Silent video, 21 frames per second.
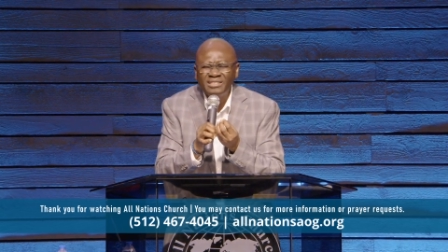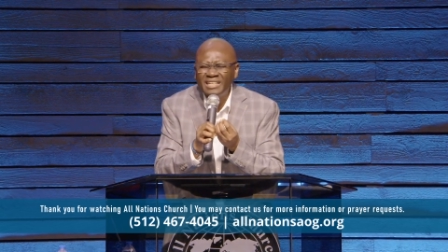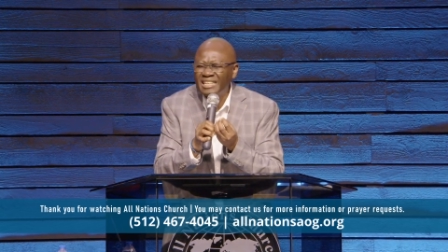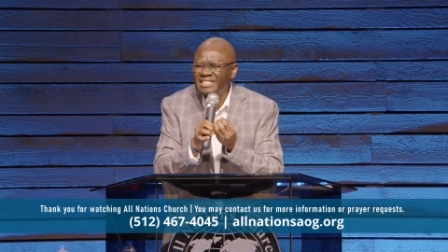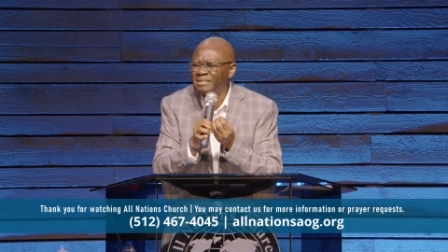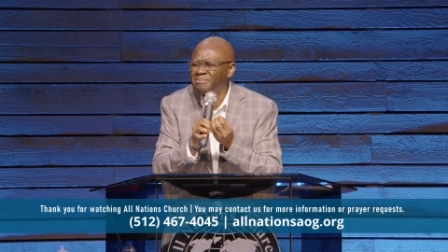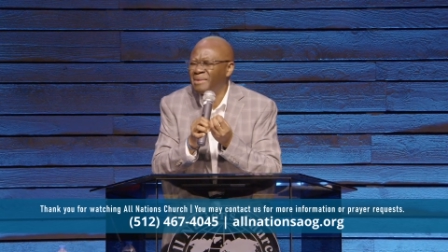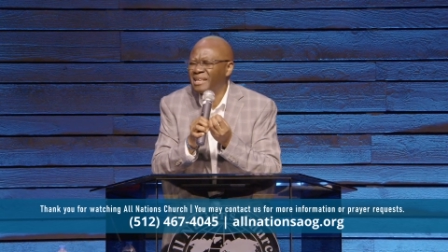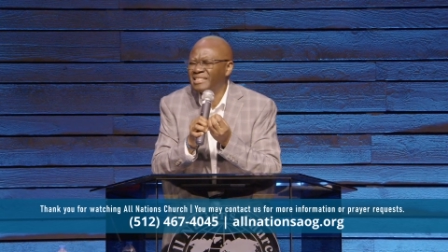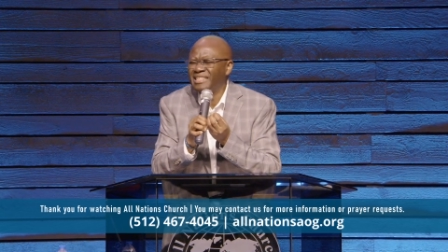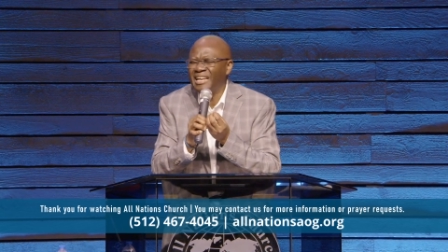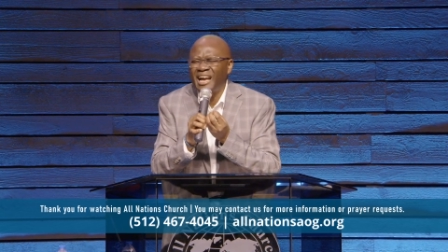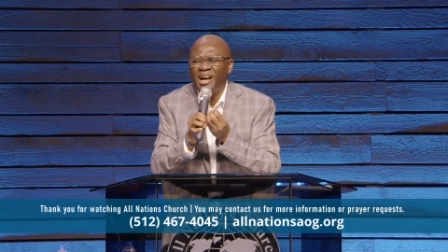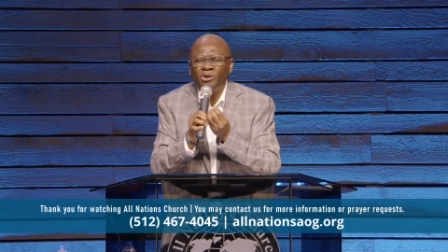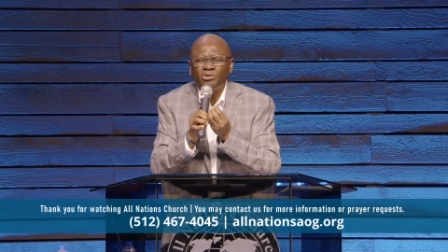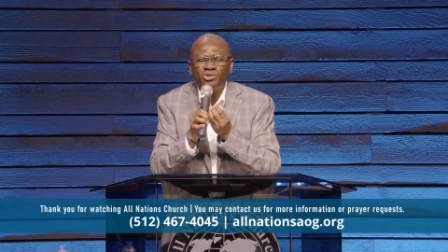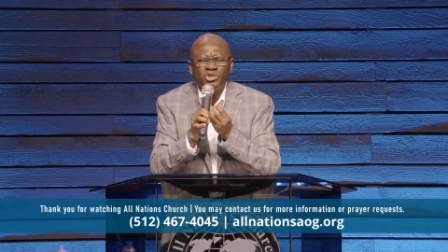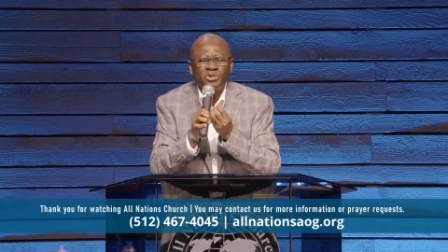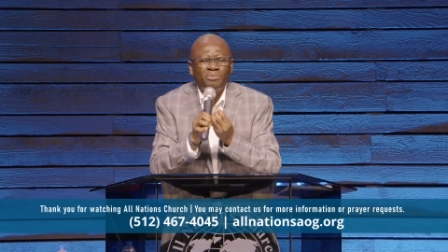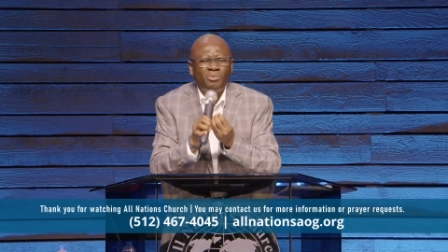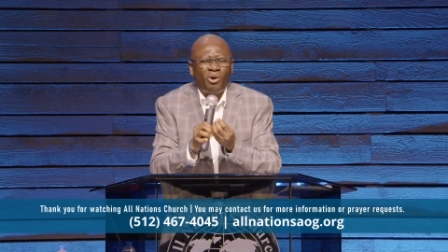doesn't matter
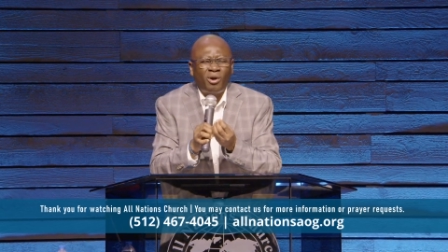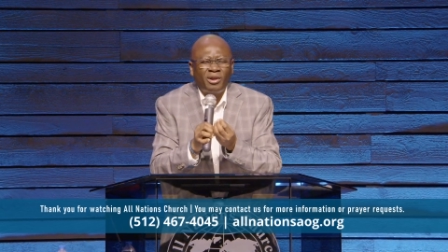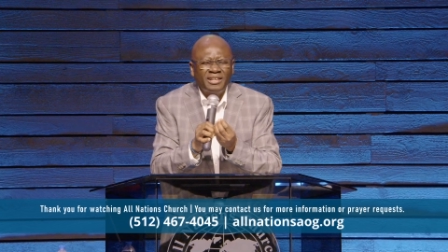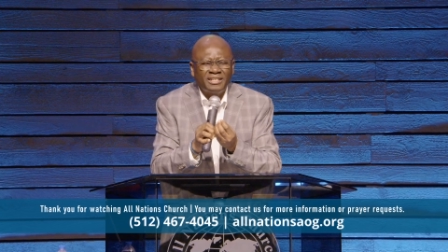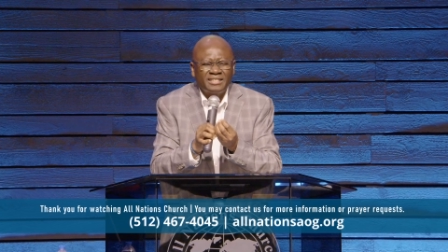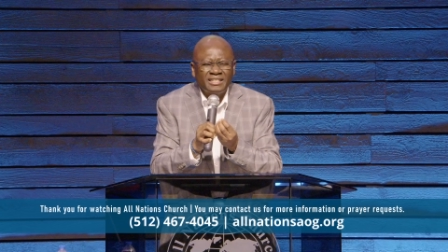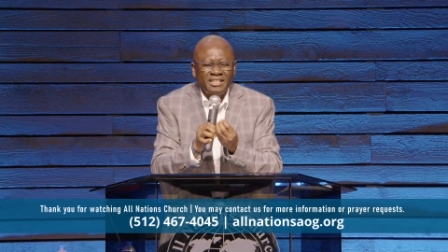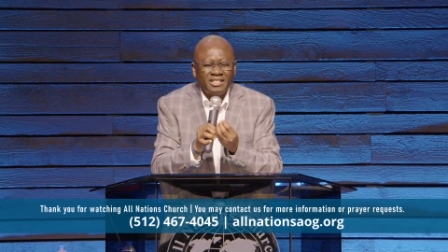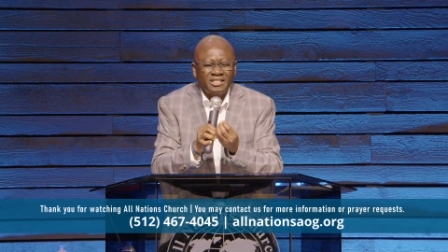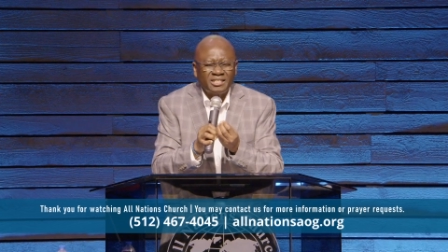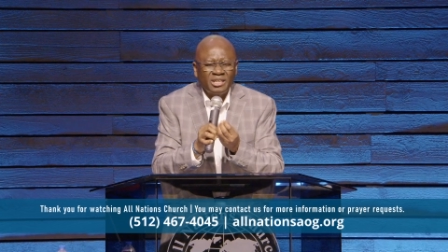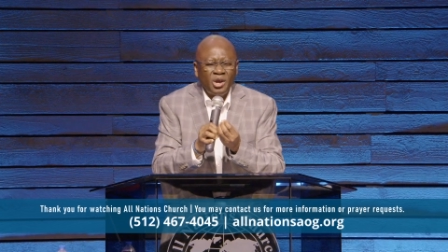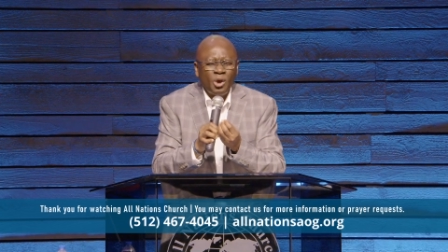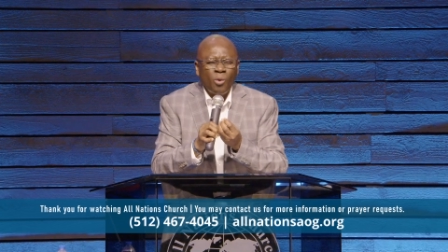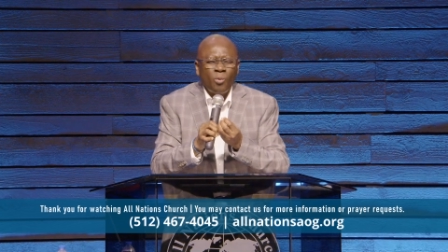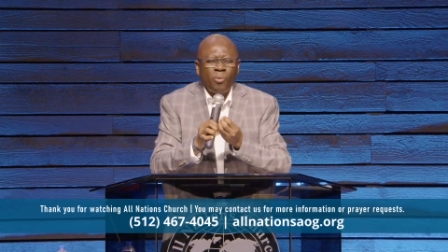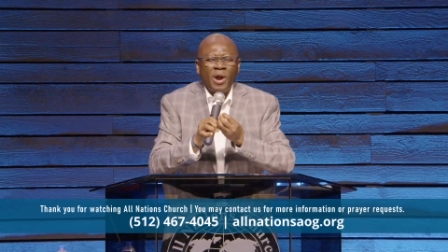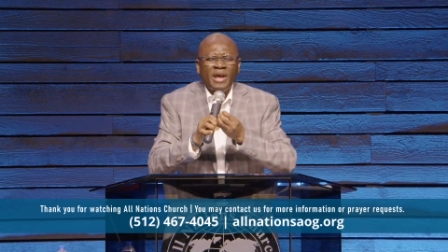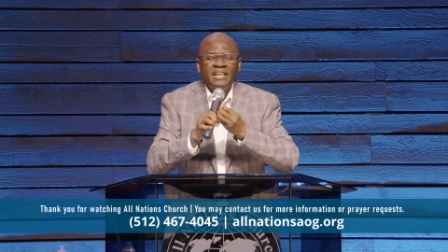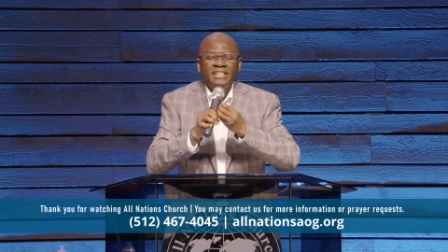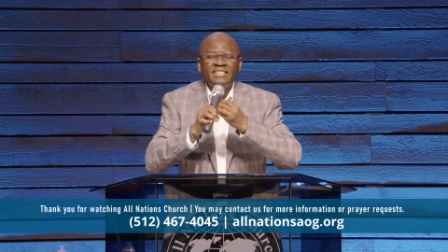how small it is,
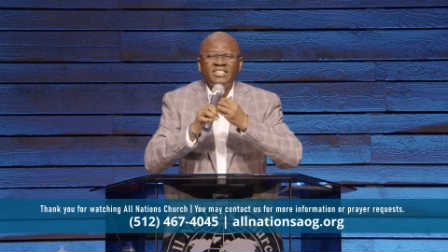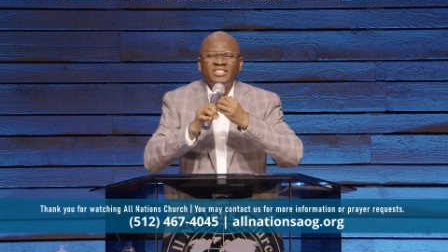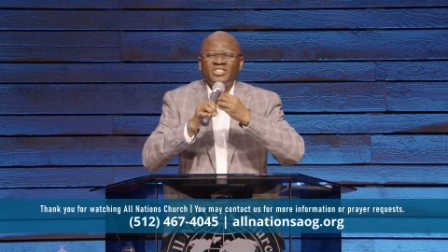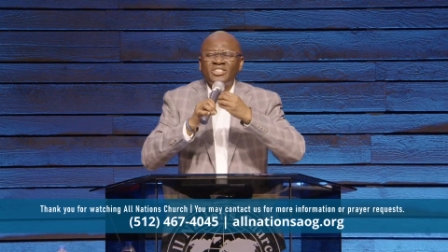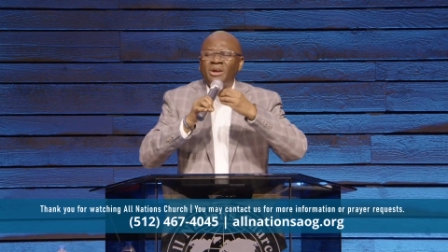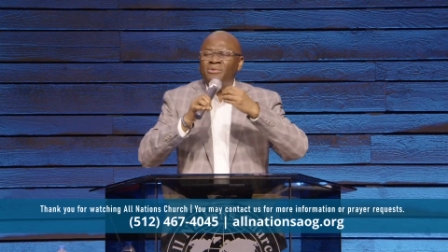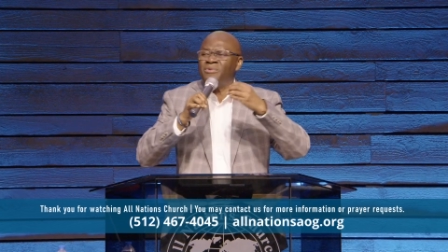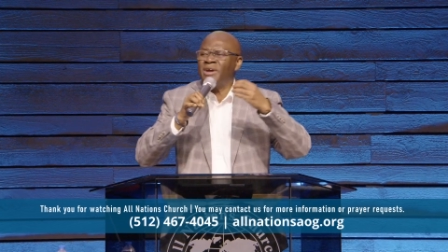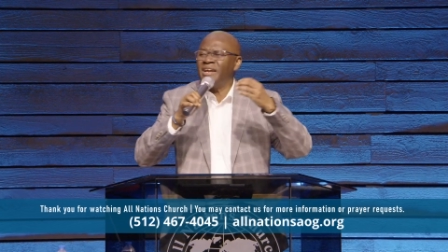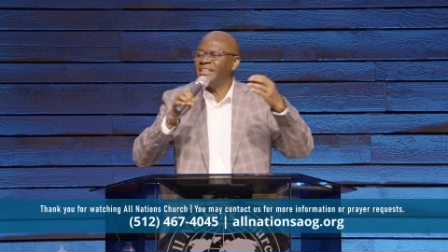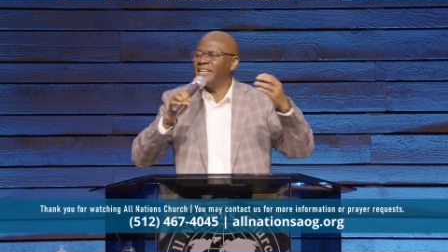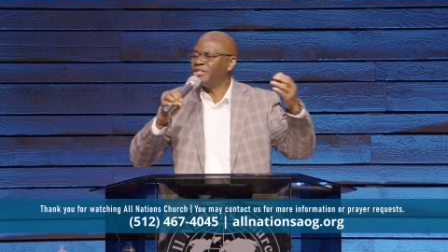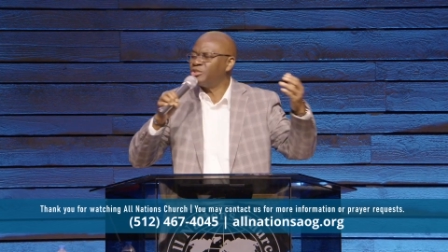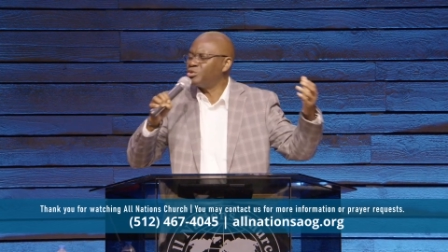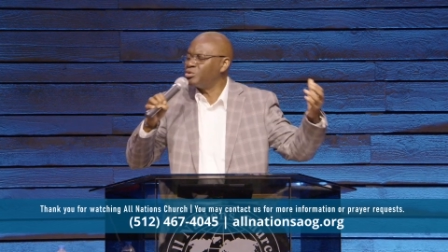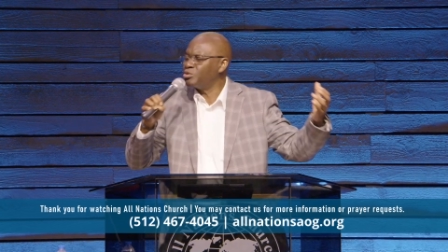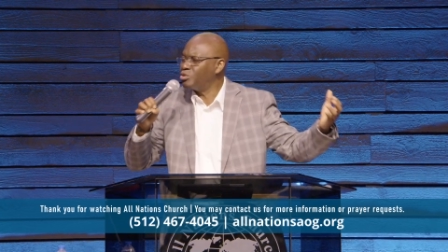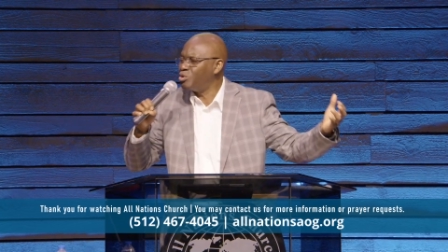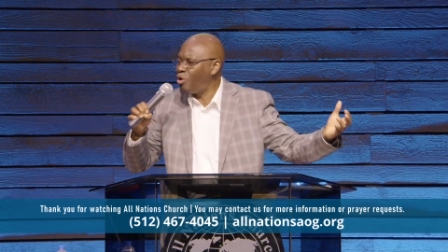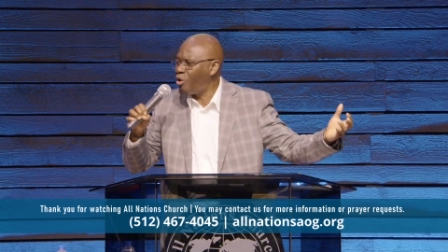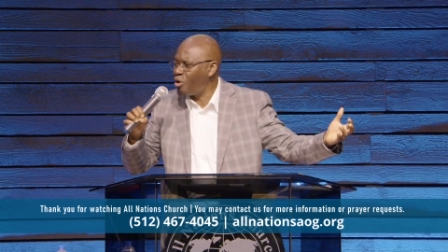when it is surrendered
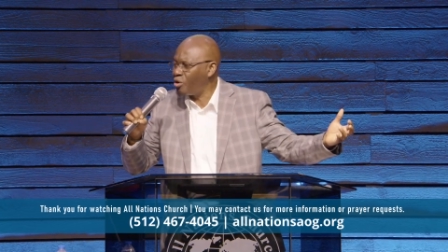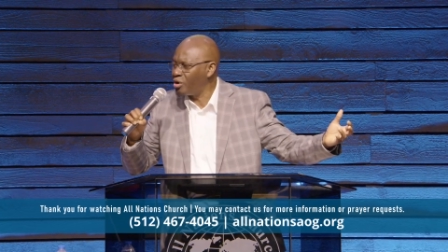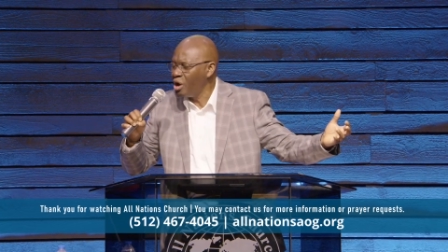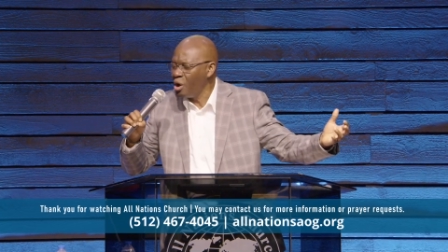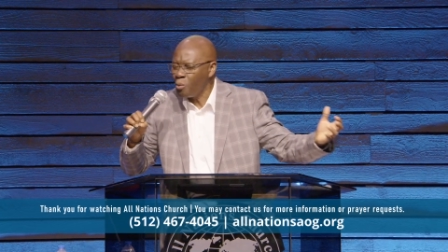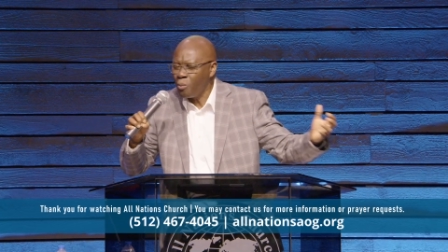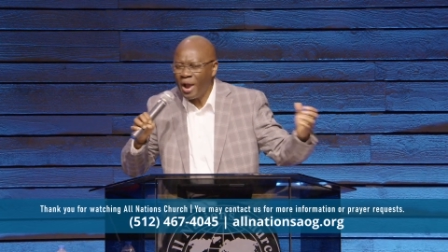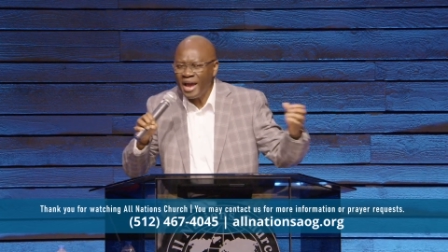to God,